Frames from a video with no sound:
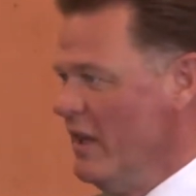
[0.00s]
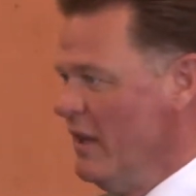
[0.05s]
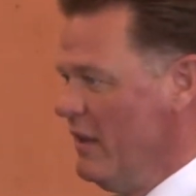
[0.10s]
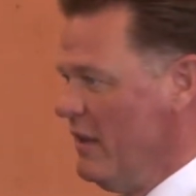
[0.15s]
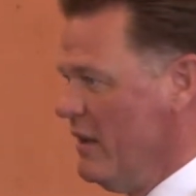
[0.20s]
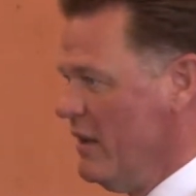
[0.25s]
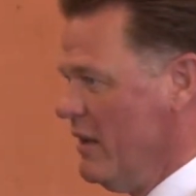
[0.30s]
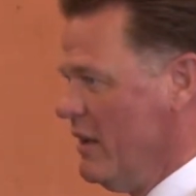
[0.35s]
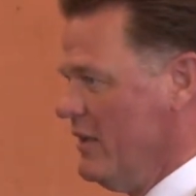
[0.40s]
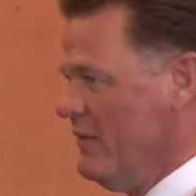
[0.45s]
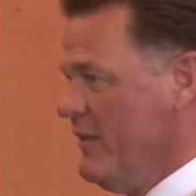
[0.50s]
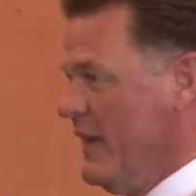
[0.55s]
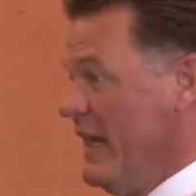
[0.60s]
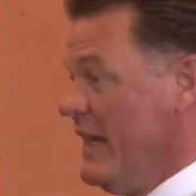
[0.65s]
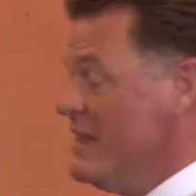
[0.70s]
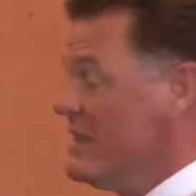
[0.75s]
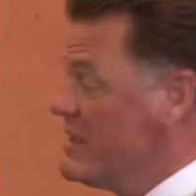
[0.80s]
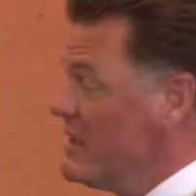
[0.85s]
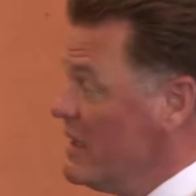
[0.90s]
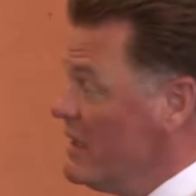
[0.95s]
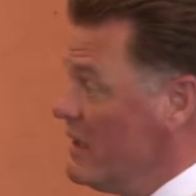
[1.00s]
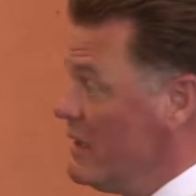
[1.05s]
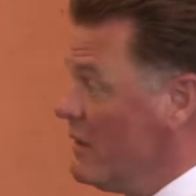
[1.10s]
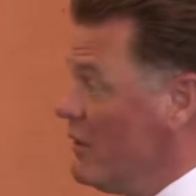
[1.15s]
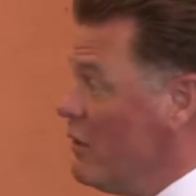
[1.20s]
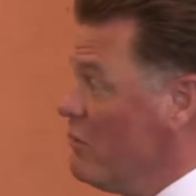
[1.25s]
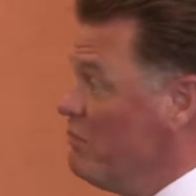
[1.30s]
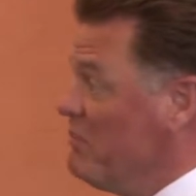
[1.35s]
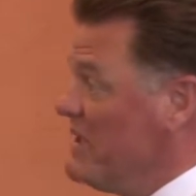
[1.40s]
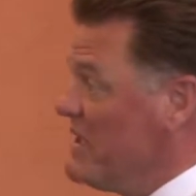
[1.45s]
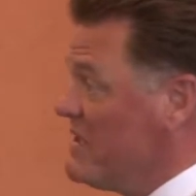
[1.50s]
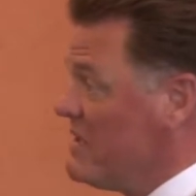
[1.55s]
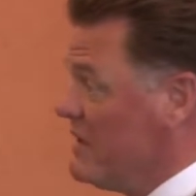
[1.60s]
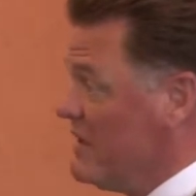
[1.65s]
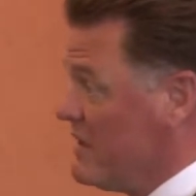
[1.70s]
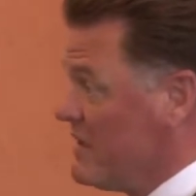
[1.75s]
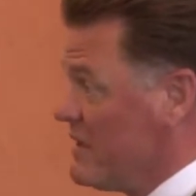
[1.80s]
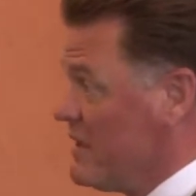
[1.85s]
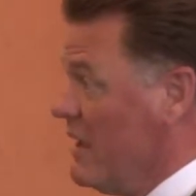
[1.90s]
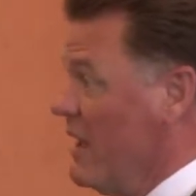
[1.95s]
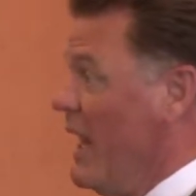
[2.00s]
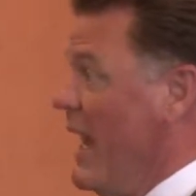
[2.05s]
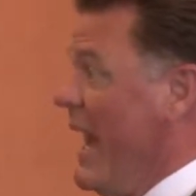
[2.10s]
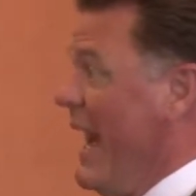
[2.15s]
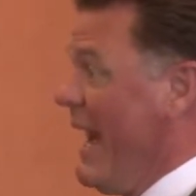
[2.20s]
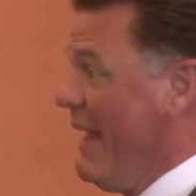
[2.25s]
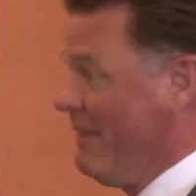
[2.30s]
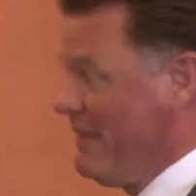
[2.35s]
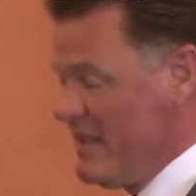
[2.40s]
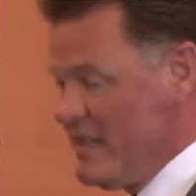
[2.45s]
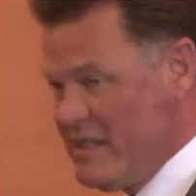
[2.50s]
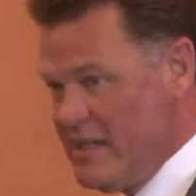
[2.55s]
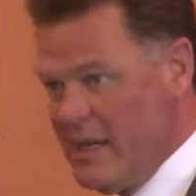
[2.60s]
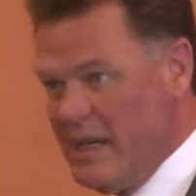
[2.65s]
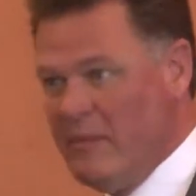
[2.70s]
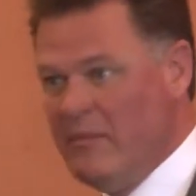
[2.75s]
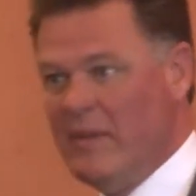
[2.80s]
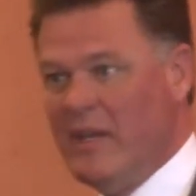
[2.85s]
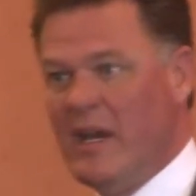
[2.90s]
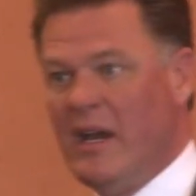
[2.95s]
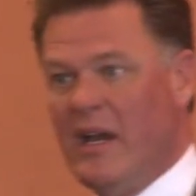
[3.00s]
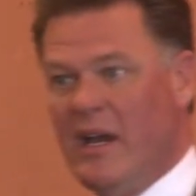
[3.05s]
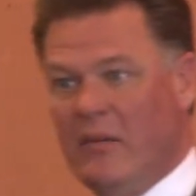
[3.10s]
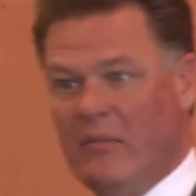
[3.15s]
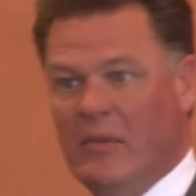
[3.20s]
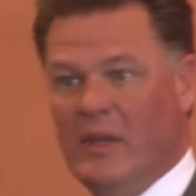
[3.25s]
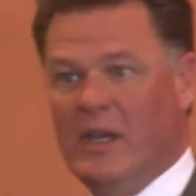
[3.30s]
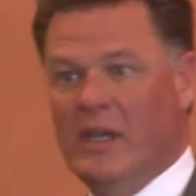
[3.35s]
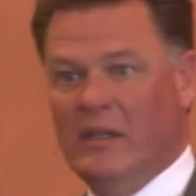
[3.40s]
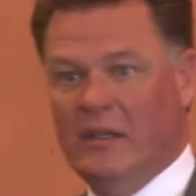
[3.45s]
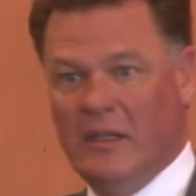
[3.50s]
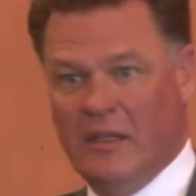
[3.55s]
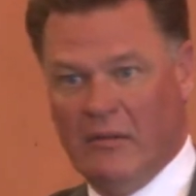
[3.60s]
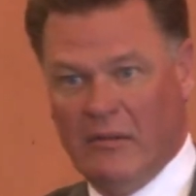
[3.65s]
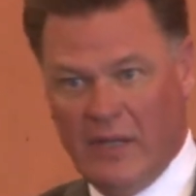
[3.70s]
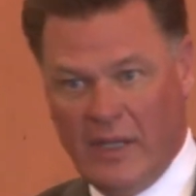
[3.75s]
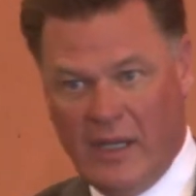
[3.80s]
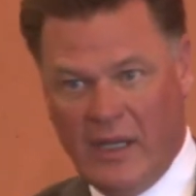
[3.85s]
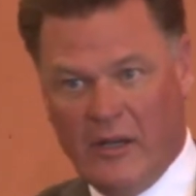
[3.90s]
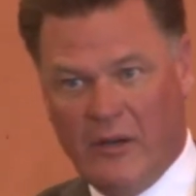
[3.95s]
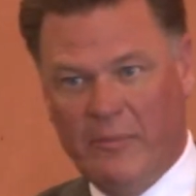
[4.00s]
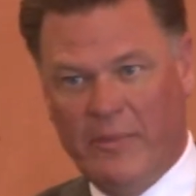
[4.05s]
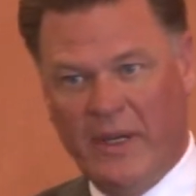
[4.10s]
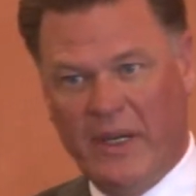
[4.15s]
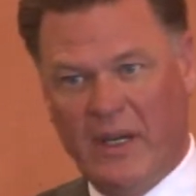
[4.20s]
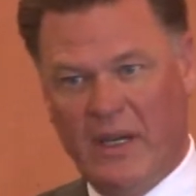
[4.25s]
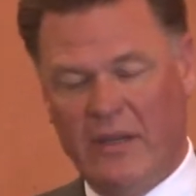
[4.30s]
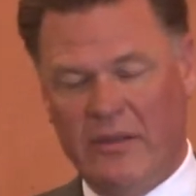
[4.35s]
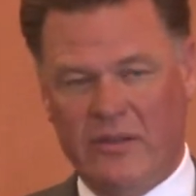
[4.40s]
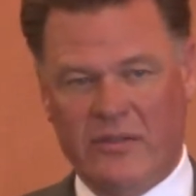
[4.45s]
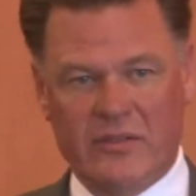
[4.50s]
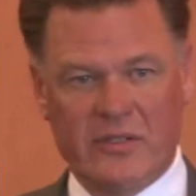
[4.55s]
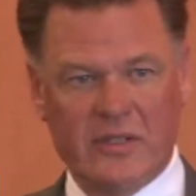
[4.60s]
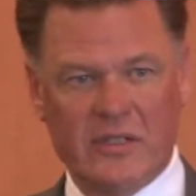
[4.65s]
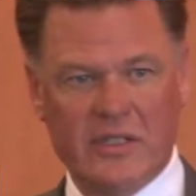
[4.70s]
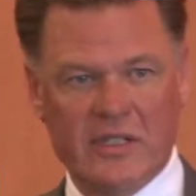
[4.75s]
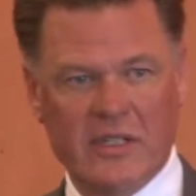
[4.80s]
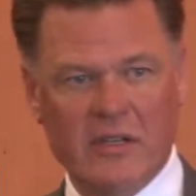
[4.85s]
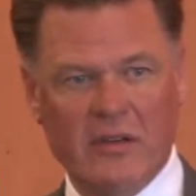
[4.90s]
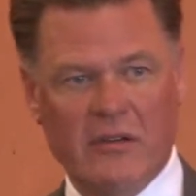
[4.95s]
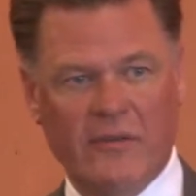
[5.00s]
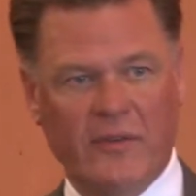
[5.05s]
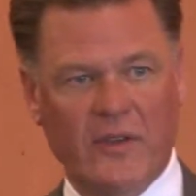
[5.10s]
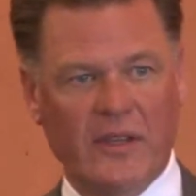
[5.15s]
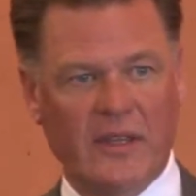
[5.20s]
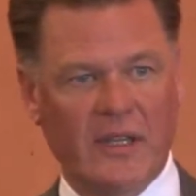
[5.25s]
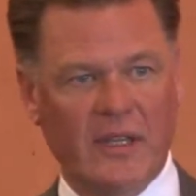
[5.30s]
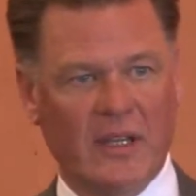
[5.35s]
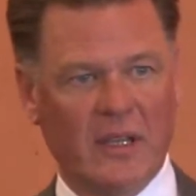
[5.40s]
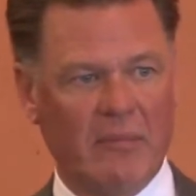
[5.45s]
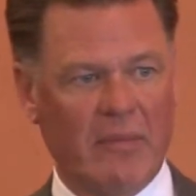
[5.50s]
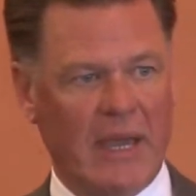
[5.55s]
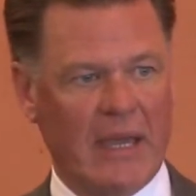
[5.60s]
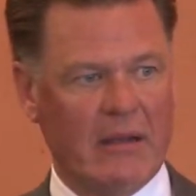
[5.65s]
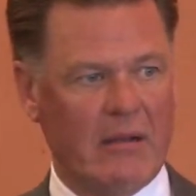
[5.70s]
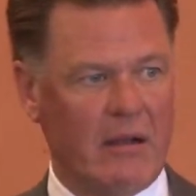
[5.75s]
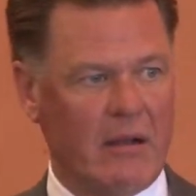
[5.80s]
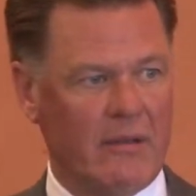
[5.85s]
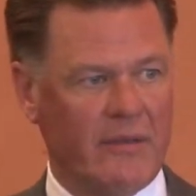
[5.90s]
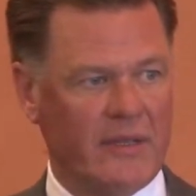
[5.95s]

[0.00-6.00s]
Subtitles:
They're advancing their own business at the same time, helping others. And so if you think about all